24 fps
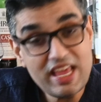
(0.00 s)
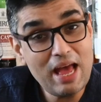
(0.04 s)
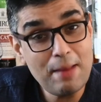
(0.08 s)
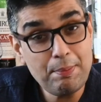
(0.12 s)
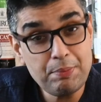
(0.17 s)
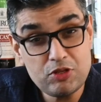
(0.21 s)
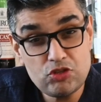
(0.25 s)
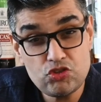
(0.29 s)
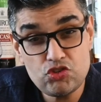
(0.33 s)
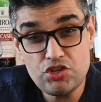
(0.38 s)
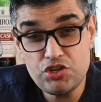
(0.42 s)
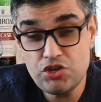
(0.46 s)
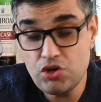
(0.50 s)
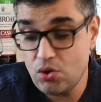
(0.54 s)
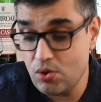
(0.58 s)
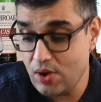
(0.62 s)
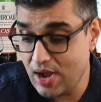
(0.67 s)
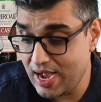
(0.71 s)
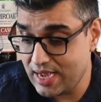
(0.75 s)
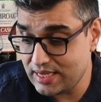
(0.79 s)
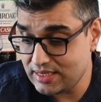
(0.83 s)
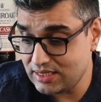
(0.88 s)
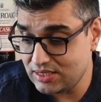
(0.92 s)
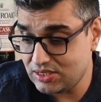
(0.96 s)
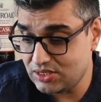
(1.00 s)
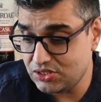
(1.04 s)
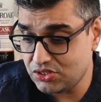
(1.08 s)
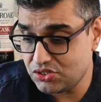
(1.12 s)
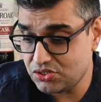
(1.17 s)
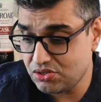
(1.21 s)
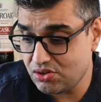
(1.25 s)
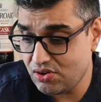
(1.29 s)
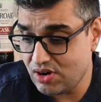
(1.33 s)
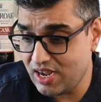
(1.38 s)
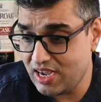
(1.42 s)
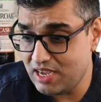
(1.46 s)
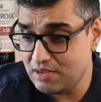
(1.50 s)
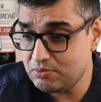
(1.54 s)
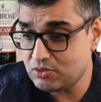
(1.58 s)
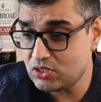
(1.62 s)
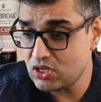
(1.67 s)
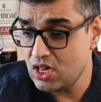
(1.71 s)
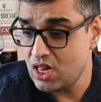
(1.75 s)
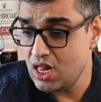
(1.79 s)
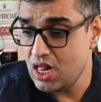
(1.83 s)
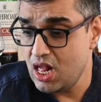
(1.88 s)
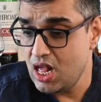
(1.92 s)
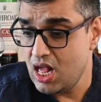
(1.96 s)
cappuccino as it
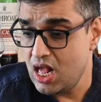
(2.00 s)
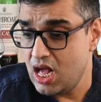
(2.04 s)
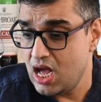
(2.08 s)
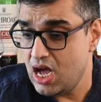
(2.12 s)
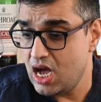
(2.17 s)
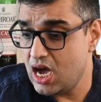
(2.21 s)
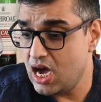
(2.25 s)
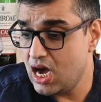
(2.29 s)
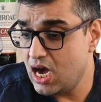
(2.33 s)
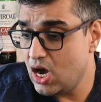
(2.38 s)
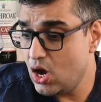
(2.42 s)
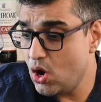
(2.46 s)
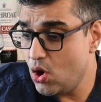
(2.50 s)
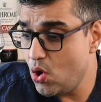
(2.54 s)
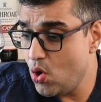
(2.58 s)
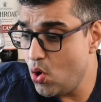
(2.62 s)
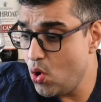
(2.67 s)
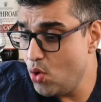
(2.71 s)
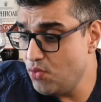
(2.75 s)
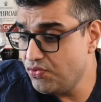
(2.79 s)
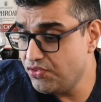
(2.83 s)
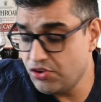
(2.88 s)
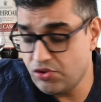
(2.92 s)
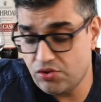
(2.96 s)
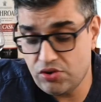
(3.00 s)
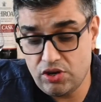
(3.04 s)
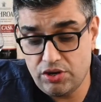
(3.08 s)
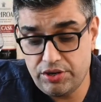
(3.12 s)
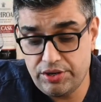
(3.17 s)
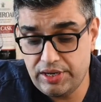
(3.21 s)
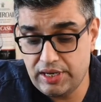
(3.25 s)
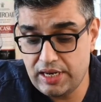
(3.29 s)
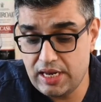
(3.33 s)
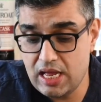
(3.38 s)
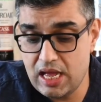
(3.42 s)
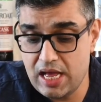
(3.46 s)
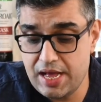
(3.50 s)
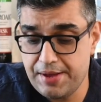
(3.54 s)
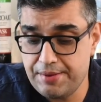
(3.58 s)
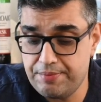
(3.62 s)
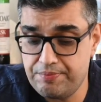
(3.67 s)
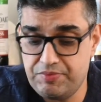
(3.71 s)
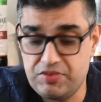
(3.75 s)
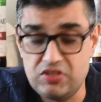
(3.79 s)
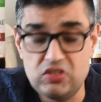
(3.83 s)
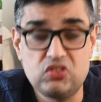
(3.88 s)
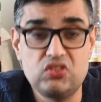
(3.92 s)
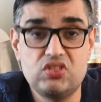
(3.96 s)
describes. Overall,
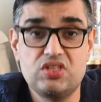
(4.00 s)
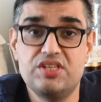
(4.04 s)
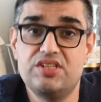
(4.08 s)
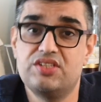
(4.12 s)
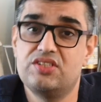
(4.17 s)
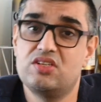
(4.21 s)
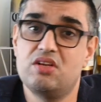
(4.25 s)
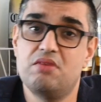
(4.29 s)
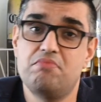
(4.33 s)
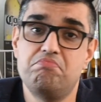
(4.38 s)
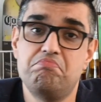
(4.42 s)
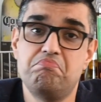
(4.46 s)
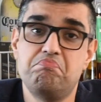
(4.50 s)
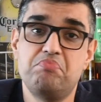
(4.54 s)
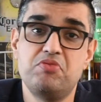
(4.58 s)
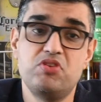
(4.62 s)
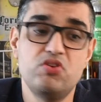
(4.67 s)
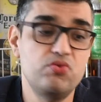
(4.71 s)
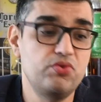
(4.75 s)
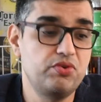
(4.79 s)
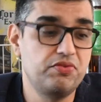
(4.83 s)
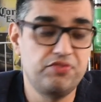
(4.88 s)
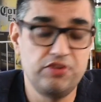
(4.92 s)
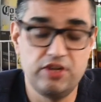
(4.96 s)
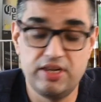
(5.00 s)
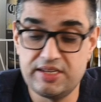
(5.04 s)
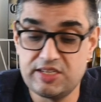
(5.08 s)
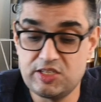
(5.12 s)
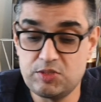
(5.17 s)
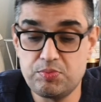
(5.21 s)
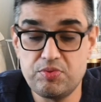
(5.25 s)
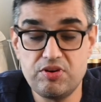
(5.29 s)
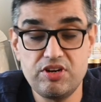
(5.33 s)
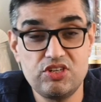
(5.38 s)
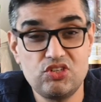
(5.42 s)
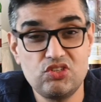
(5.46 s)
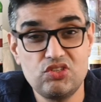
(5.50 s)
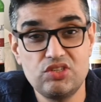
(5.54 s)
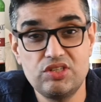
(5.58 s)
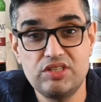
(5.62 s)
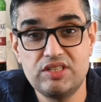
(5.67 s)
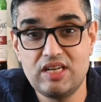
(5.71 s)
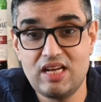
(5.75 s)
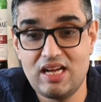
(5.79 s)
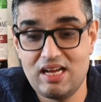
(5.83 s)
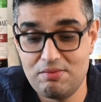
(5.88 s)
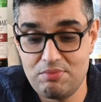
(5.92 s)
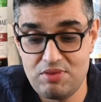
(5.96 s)
this is a beautiful
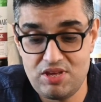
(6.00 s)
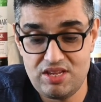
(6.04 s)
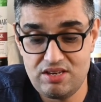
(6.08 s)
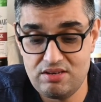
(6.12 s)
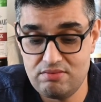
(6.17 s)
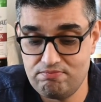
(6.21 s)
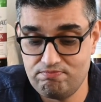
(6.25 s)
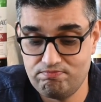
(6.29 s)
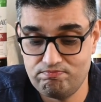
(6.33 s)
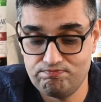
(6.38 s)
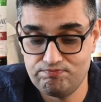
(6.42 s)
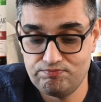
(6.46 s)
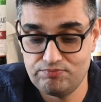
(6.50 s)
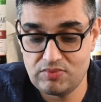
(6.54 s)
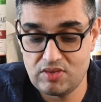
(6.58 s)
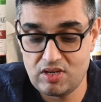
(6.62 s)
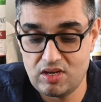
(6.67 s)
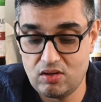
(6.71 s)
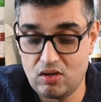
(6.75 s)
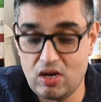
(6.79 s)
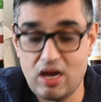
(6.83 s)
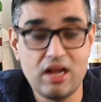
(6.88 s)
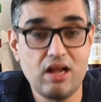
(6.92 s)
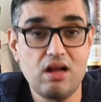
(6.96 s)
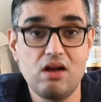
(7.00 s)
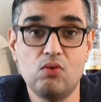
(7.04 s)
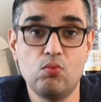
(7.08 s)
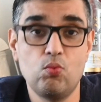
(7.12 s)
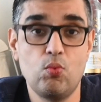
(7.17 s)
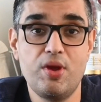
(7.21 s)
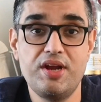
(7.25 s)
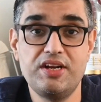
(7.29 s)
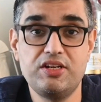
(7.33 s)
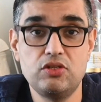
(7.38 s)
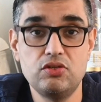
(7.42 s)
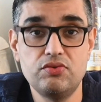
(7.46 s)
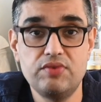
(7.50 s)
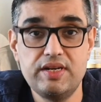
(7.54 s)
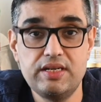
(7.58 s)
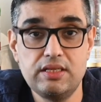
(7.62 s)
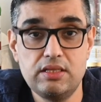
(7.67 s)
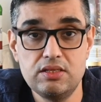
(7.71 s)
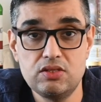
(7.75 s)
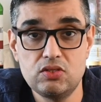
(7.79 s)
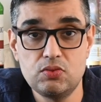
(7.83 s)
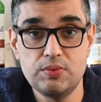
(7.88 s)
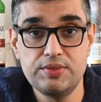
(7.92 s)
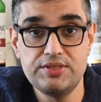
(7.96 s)
expression. I mean, oh, I can't wait to rate
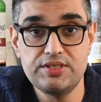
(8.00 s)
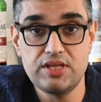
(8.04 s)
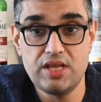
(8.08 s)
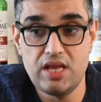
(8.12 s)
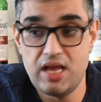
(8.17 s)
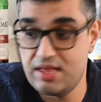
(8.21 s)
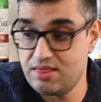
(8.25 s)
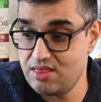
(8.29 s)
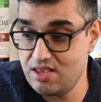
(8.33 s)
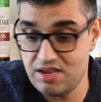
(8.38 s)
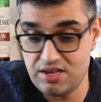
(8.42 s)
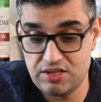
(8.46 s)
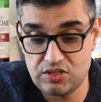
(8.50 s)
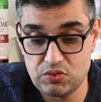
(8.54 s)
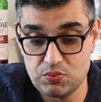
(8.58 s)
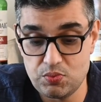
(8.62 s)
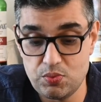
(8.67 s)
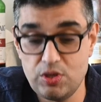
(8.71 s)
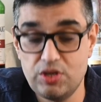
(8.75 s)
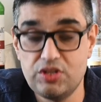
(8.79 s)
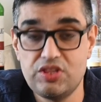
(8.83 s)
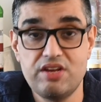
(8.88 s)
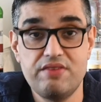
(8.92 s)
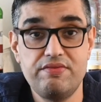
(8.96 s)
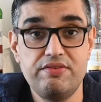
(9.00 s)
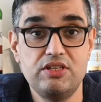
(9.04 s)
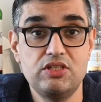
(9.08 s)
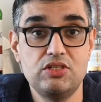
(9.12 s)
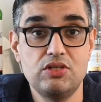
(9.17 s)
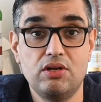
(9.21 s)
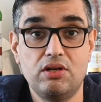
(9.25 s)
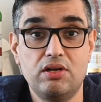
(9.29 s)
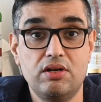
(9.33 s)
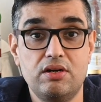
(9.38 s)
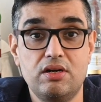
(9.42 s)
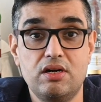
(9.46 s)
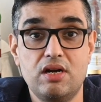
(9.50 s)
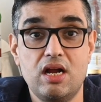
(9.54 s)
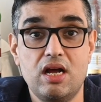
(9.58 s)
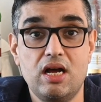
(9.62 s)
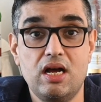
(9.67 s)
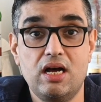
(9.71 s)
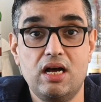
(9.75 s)
this whiskey. I think it's worth every dollar